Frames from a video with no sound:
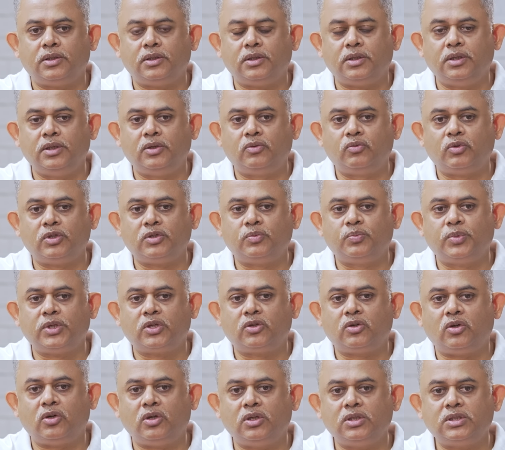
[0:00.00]
It was
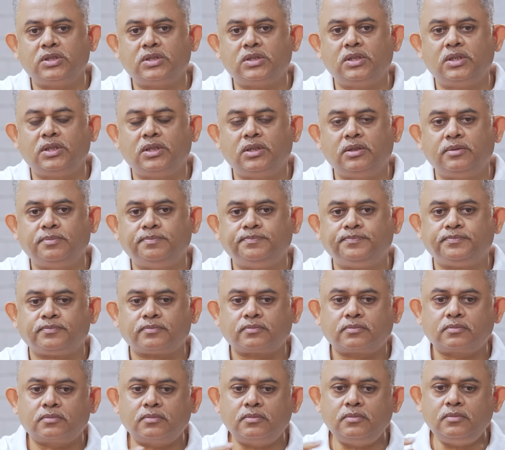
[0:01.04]
because the
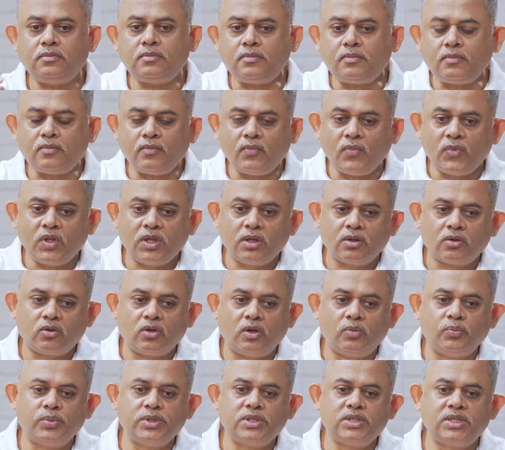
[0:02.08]

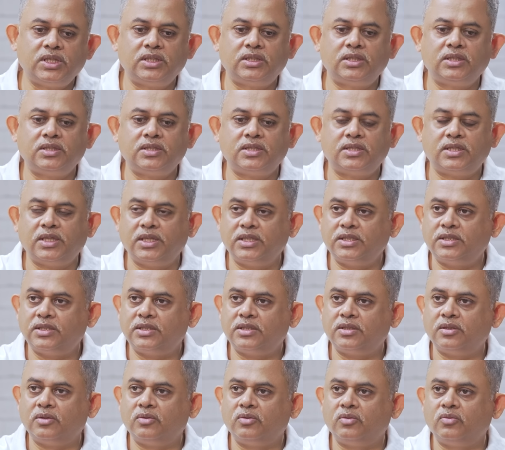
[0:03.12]
compensation
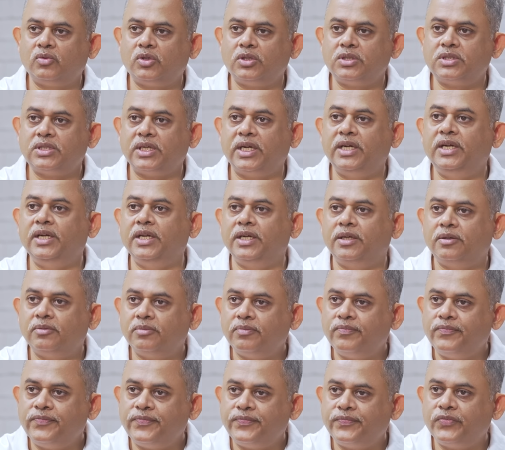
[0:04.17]
cess was ending.
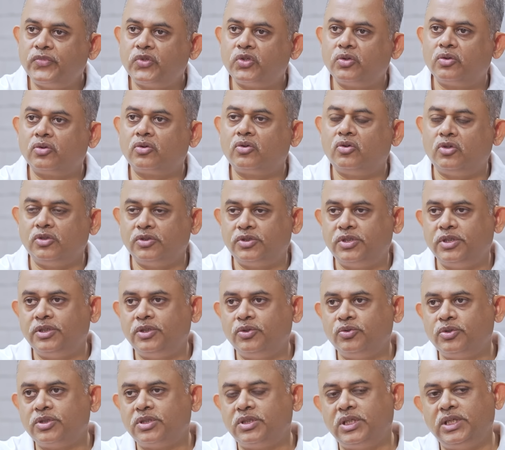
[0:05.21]
So
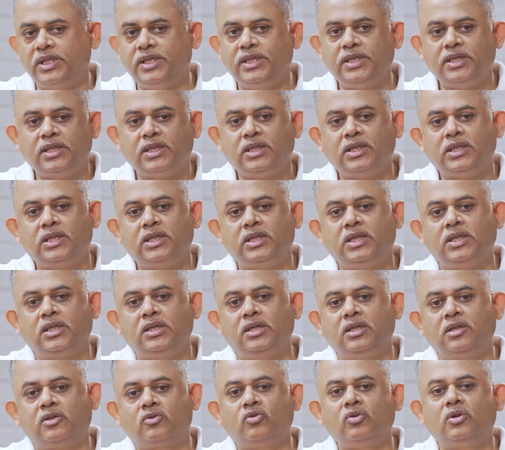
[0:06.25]
constitutionally,
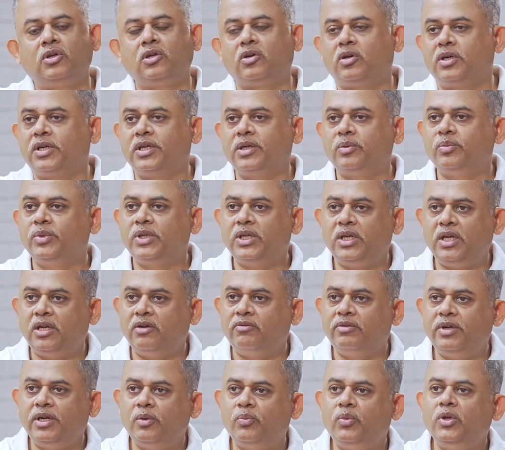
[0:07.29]
it could not have been
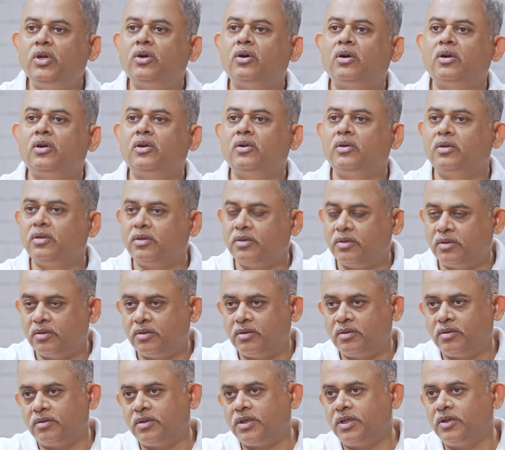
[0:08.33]
levied beyond
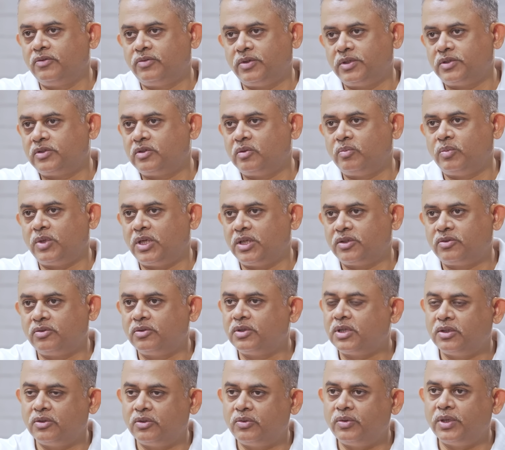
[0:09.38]
31st of March
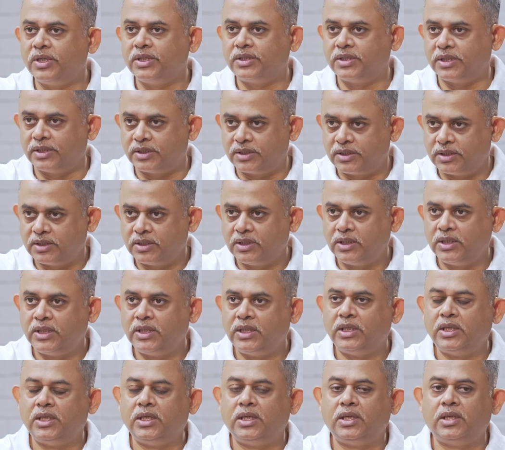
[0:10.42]
2026.
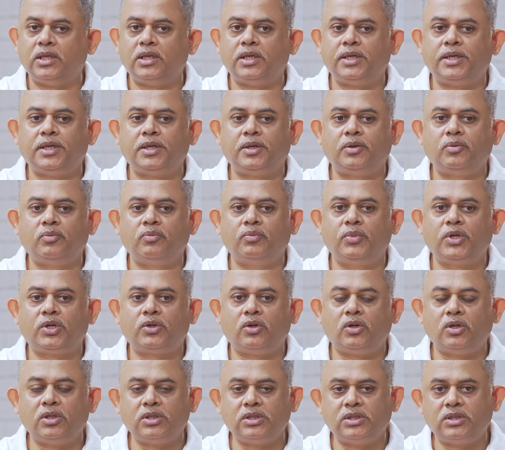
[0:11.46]

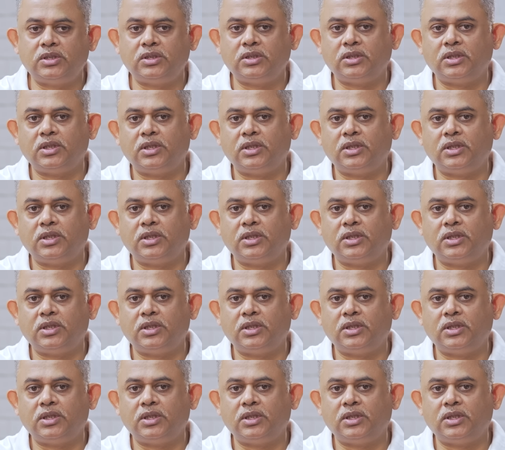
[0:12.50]
Because